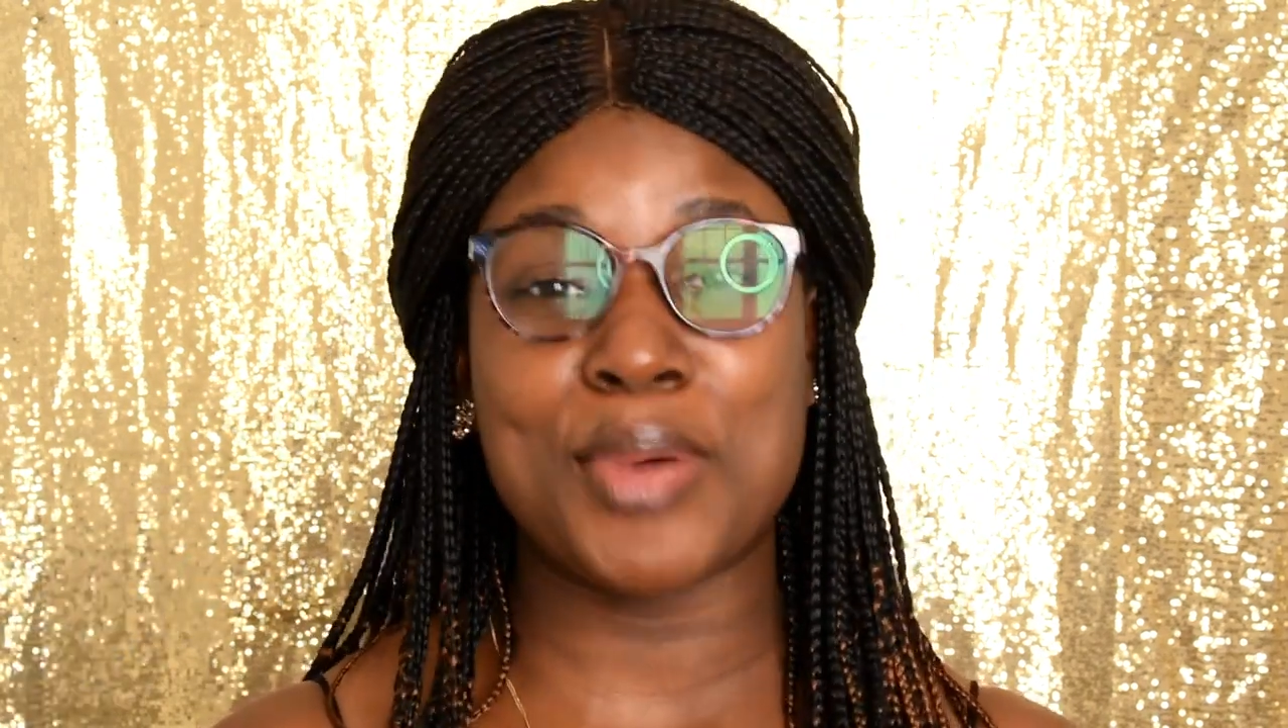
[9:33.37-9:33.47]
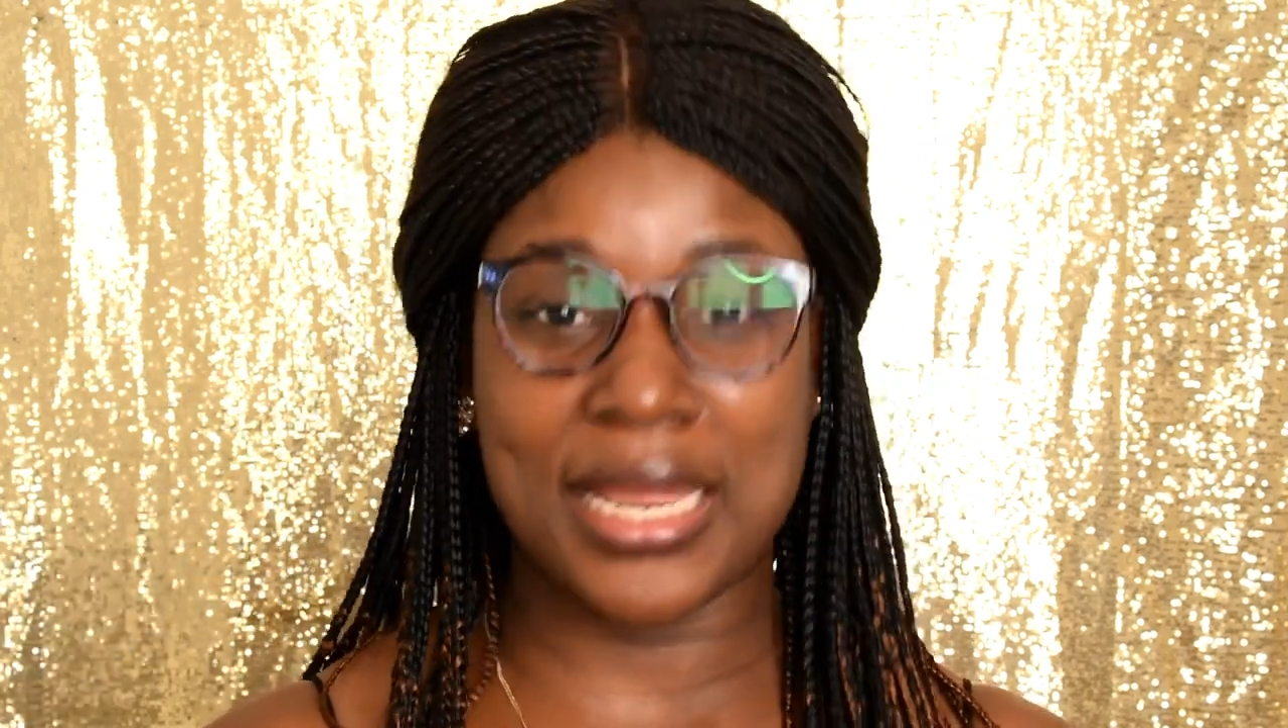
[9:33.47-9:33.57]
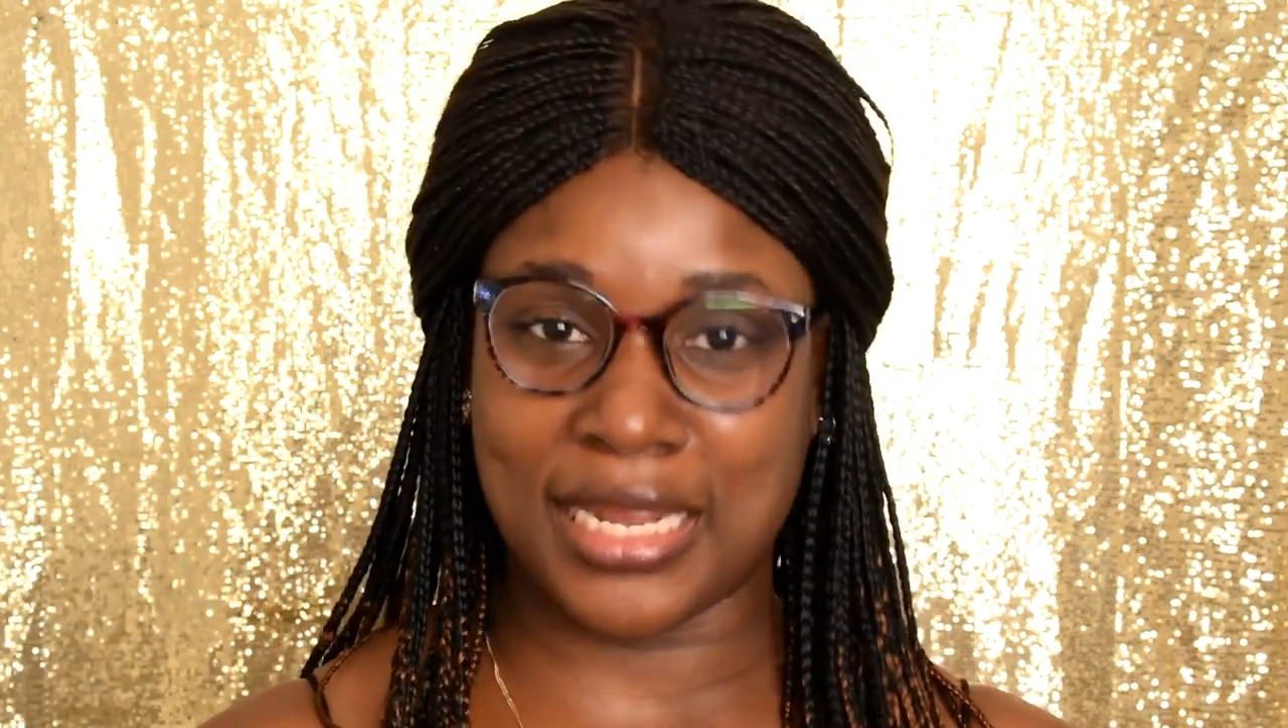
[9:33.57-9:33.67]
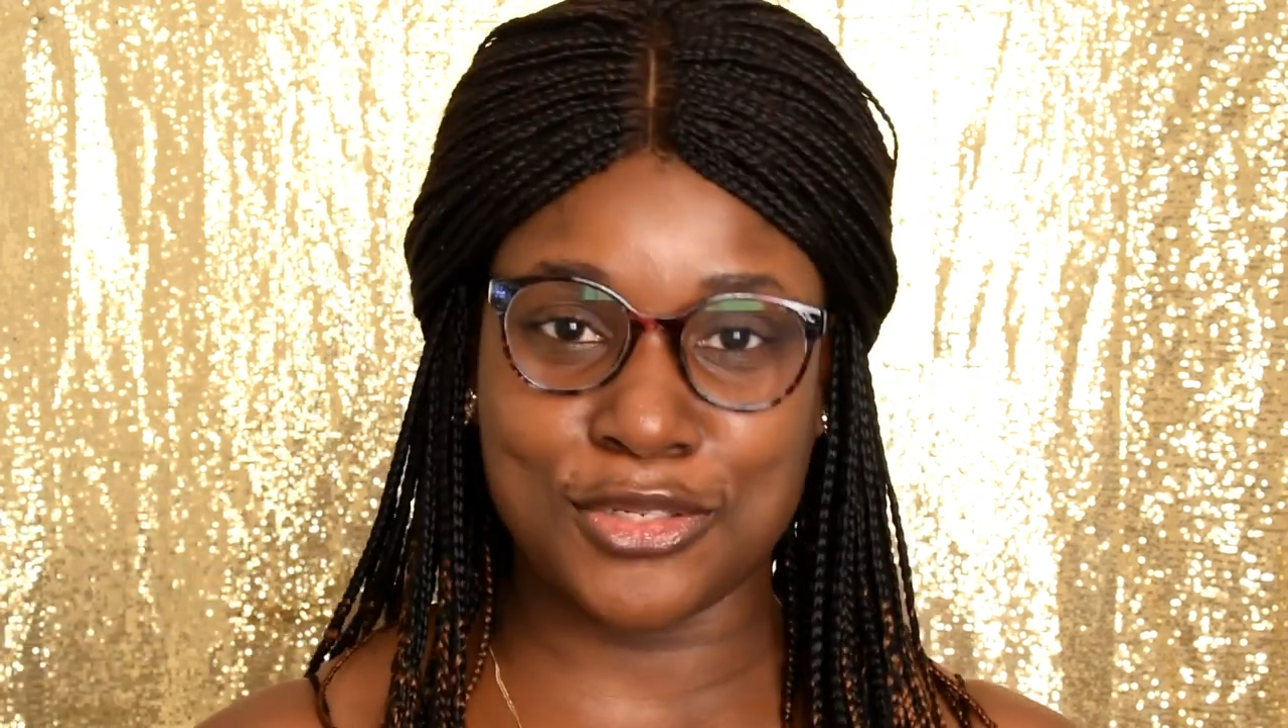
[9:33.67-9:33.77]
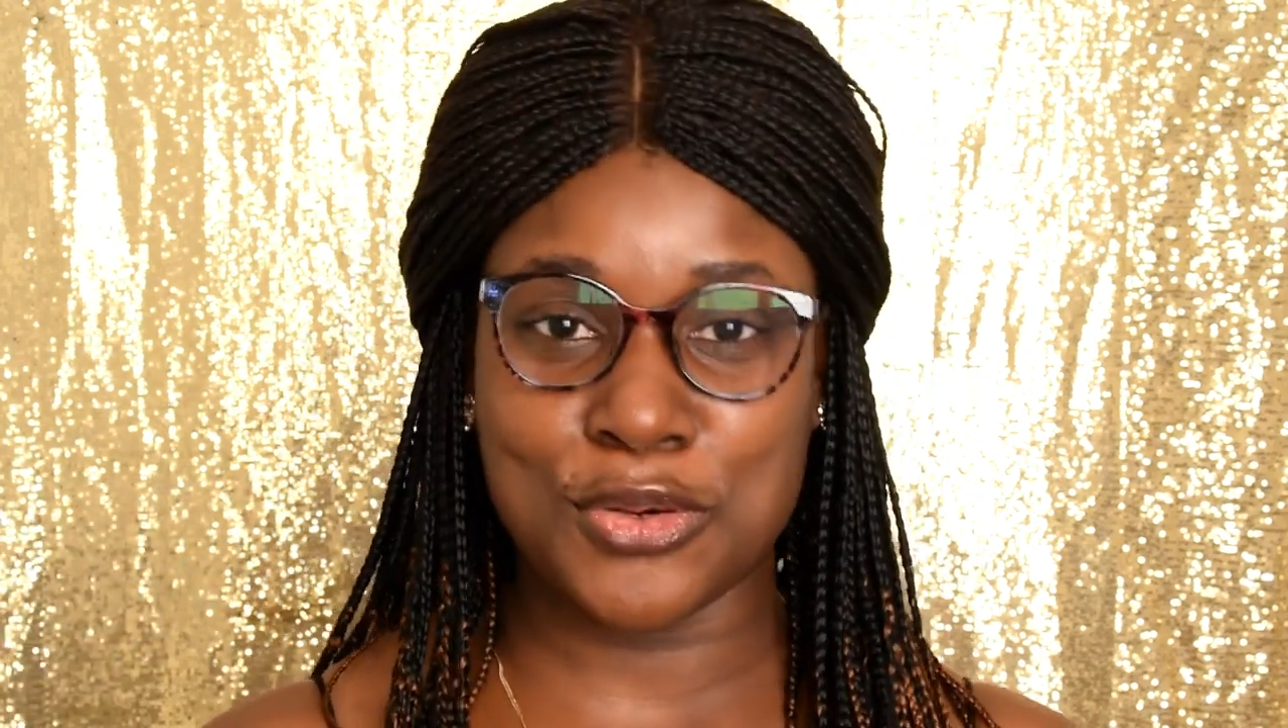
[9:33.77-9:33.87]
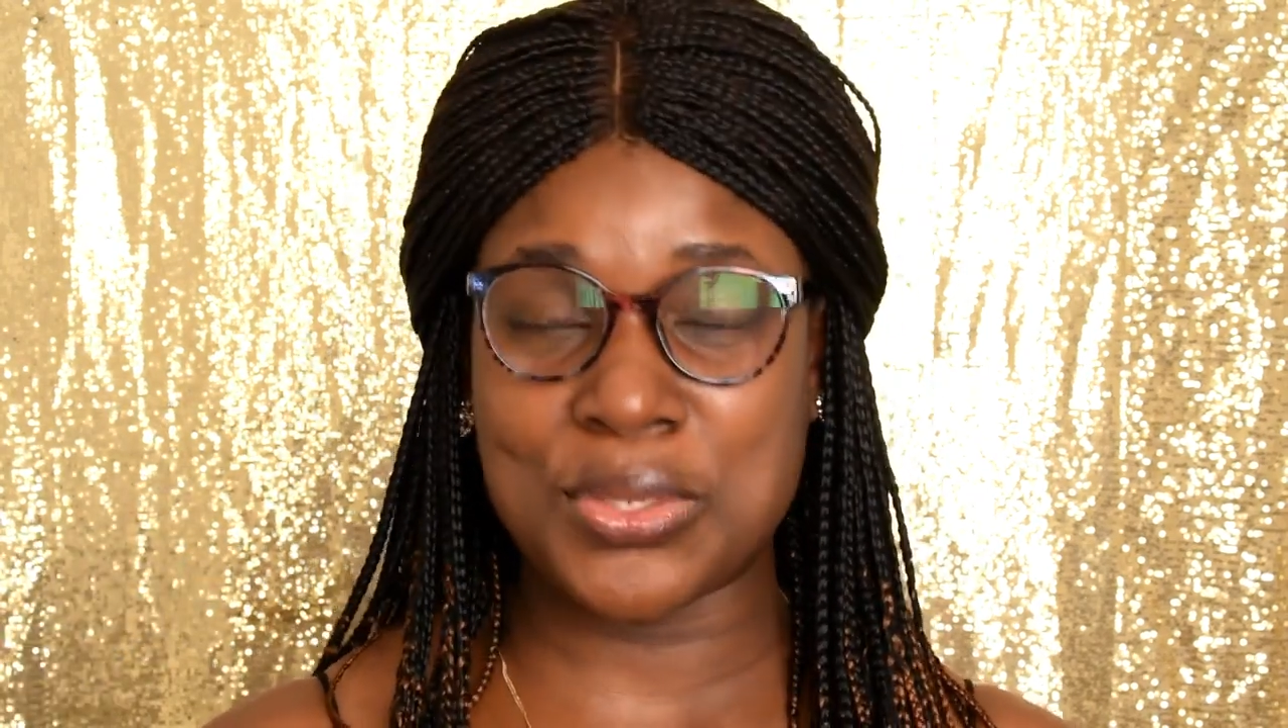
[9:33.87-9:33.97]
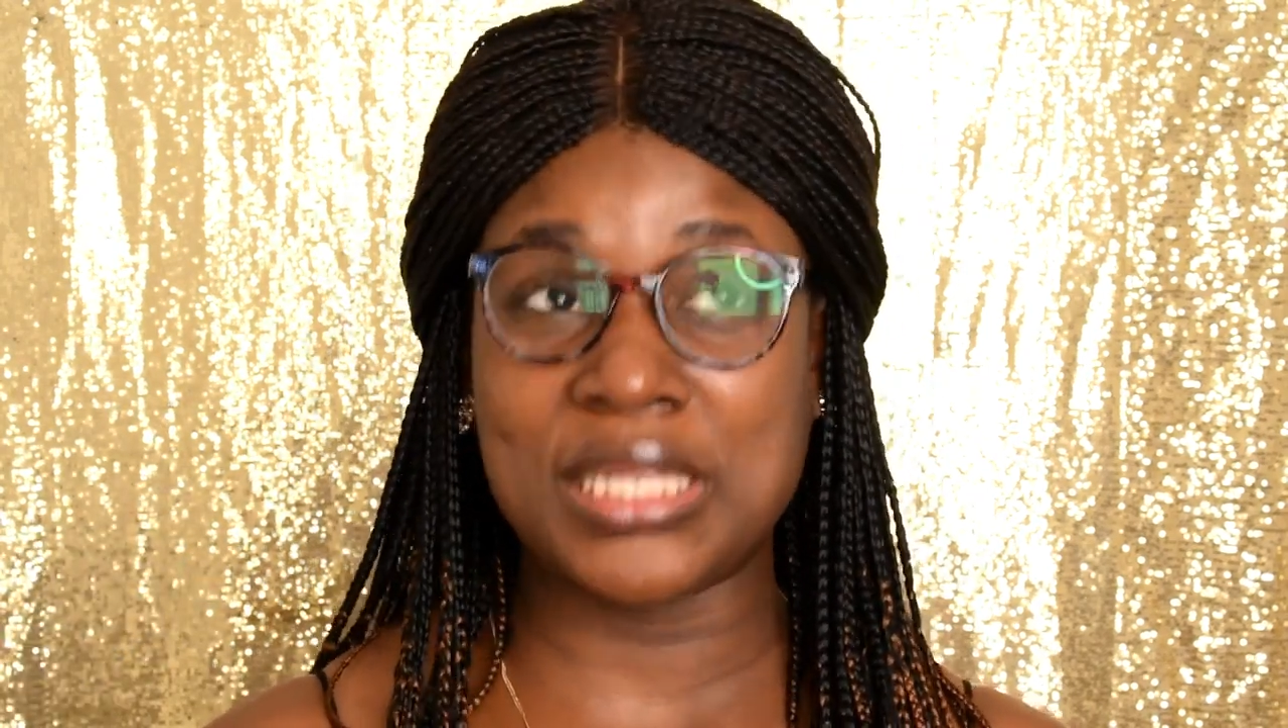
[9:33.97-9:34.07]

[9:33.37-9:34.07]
bad at all.